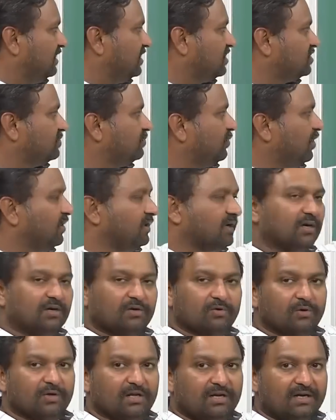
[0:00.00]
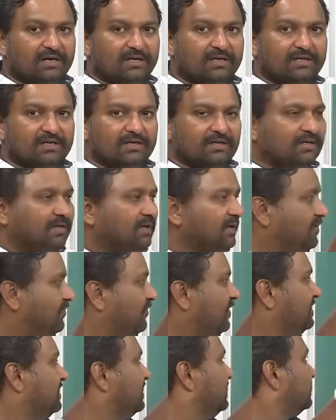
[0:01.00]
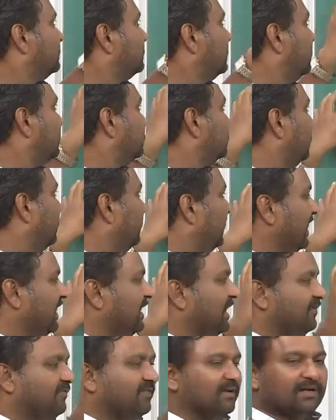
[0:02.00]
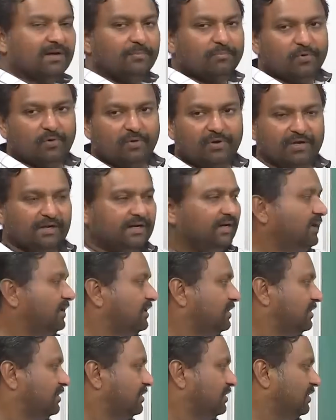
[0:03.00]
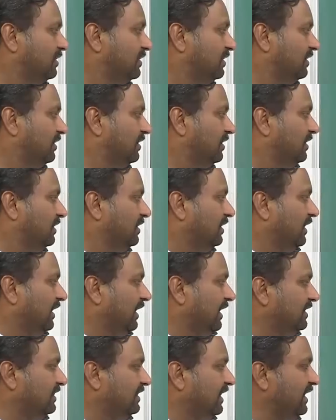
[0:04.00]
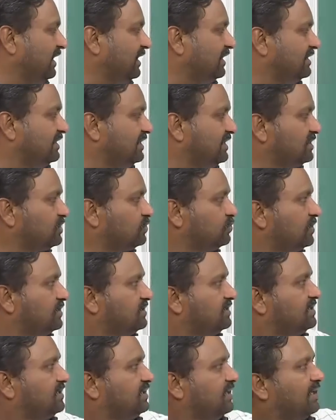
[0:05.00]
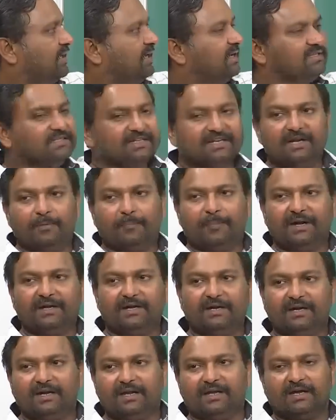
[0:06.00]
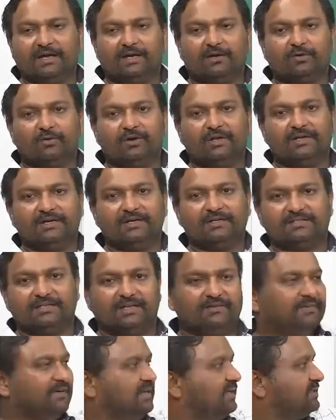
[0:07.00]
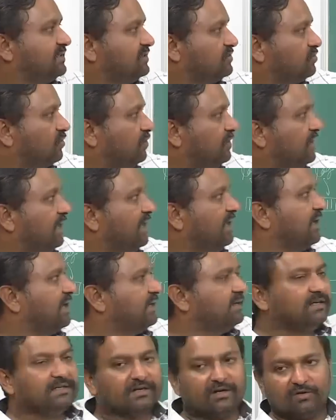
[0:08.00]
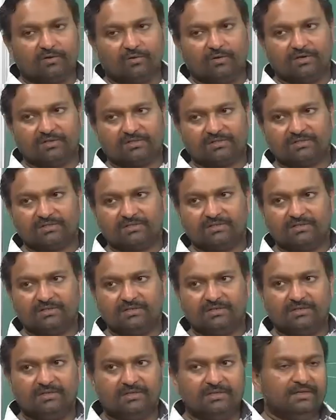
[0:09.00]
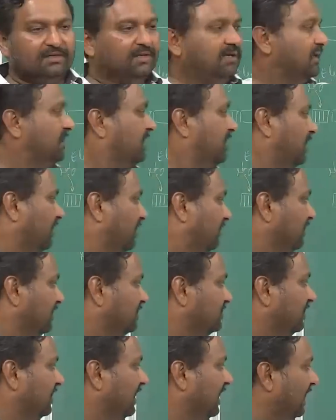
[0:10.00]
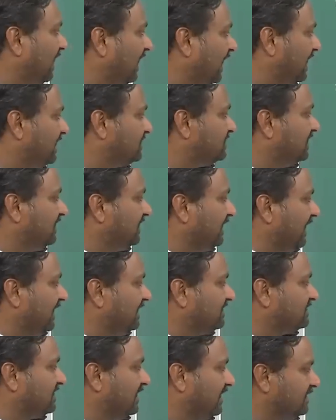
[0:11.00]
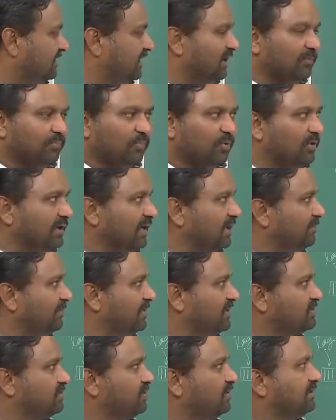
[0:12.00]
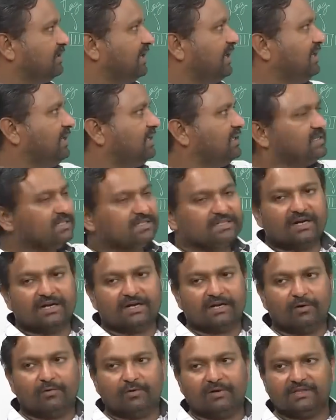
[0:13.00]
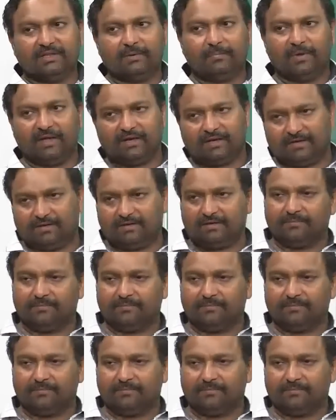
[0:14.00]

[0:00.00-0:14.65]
small controller which inserts the tag after computing it, and then each switch is independently controlling itself. It has its own dedicated controllers which will analyze the tags at the input and based on that start routing the packet.